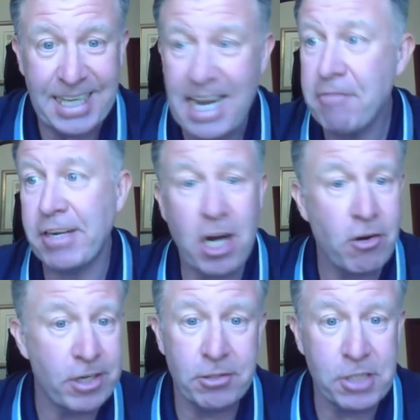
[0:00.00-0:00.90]
in every
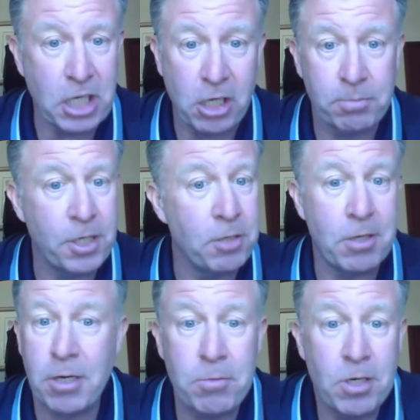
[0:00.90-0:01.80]
corridor of the club knew
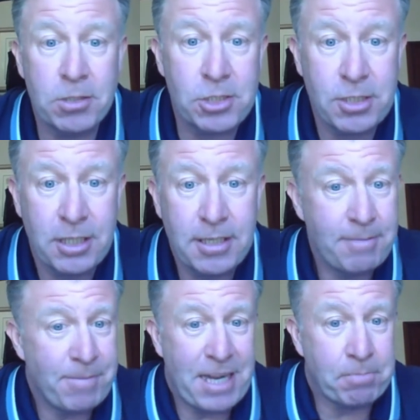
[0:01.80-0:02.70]
who I was.
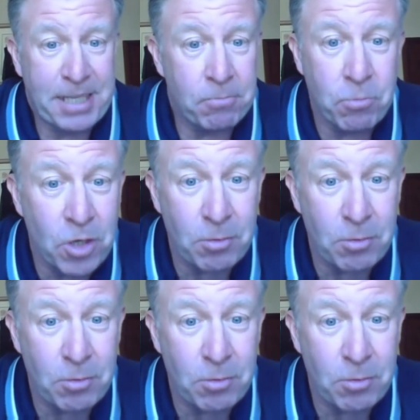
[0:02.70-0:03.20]
I'd been in